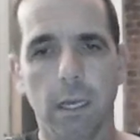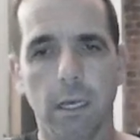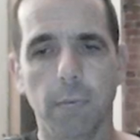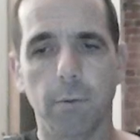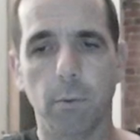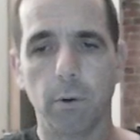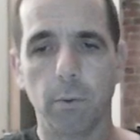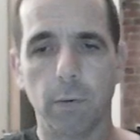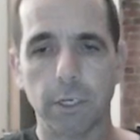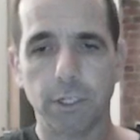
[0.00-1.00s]
But what
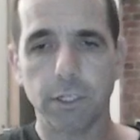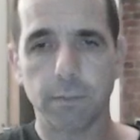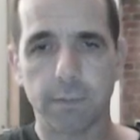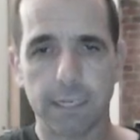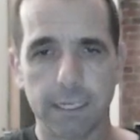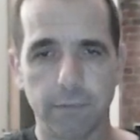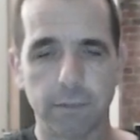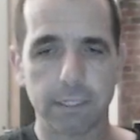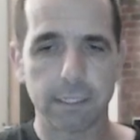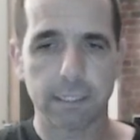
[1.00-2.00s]
white should have played
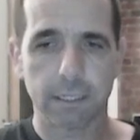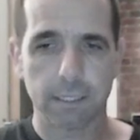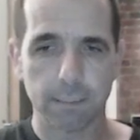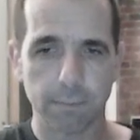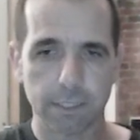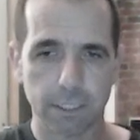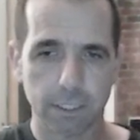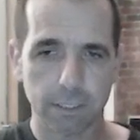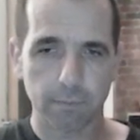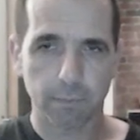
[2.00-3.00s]
right in the starting
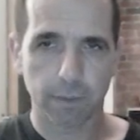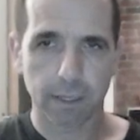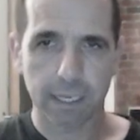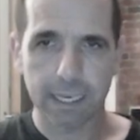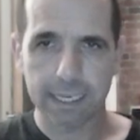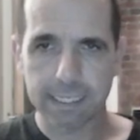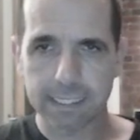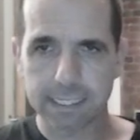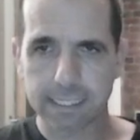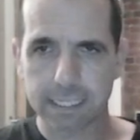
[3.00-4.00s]
position
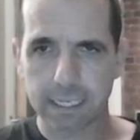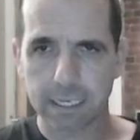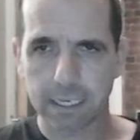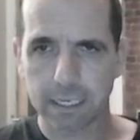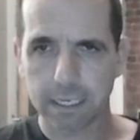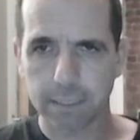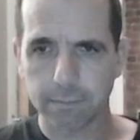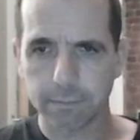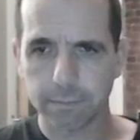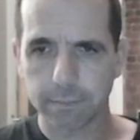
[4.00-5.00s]
is,
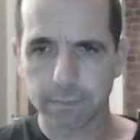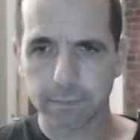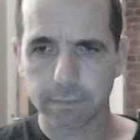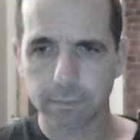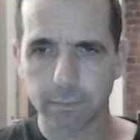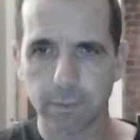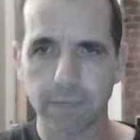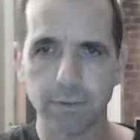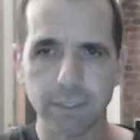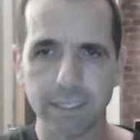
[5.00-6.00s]
well, they've
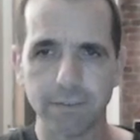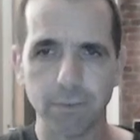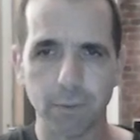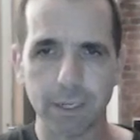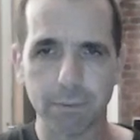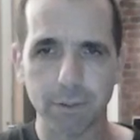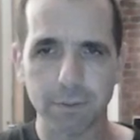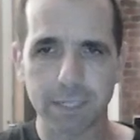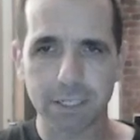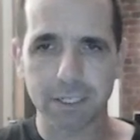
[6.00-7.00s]
got different winning moves
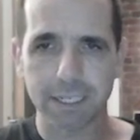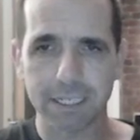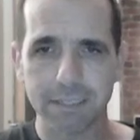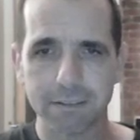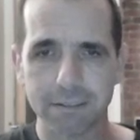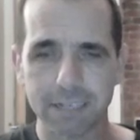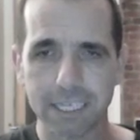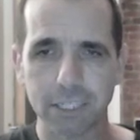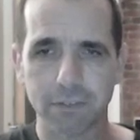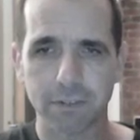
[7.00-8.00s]
actually.
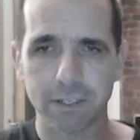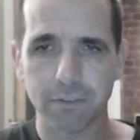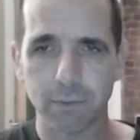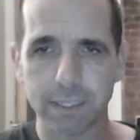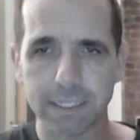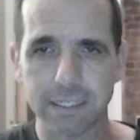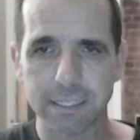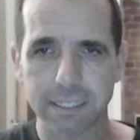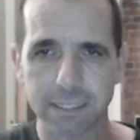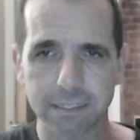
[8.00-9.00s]
h5
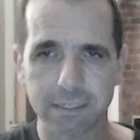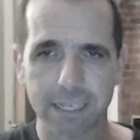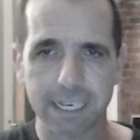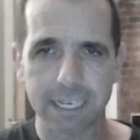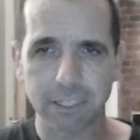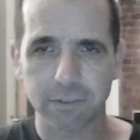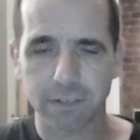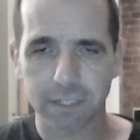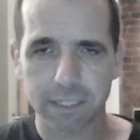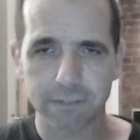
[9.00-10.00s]
wins and king
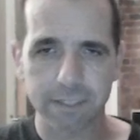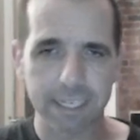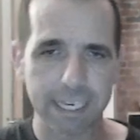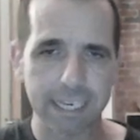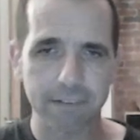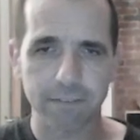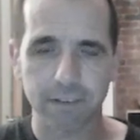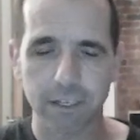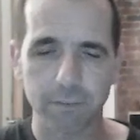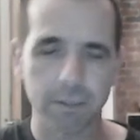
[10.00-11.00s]
h5 and king
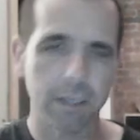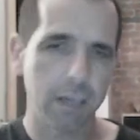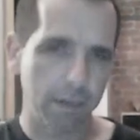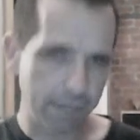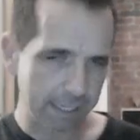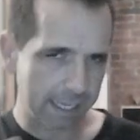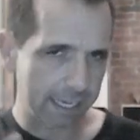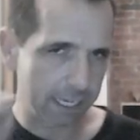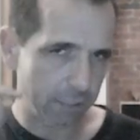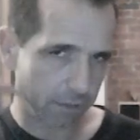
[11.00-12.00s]
f5. But I think the king
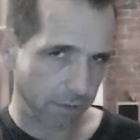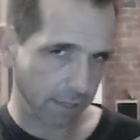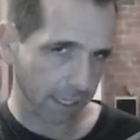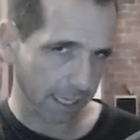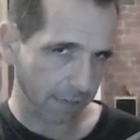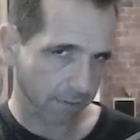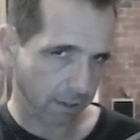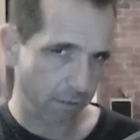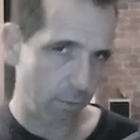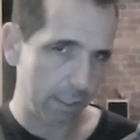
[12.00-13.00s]
h5 and king
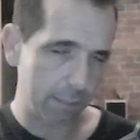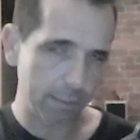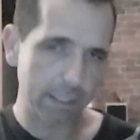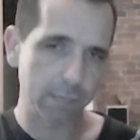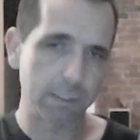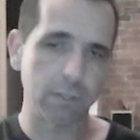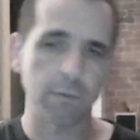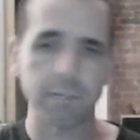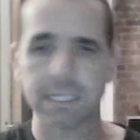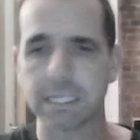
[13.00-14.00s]
f5 win because we're sort of
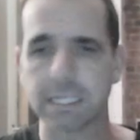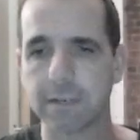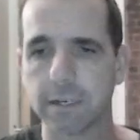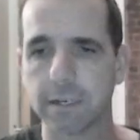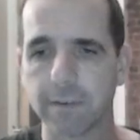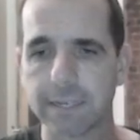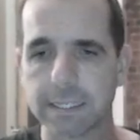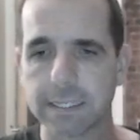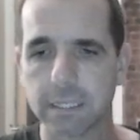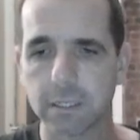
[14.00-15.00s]
messing around, going around in
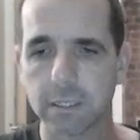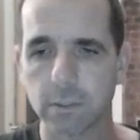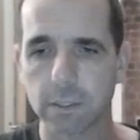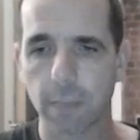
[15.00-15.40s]
circles.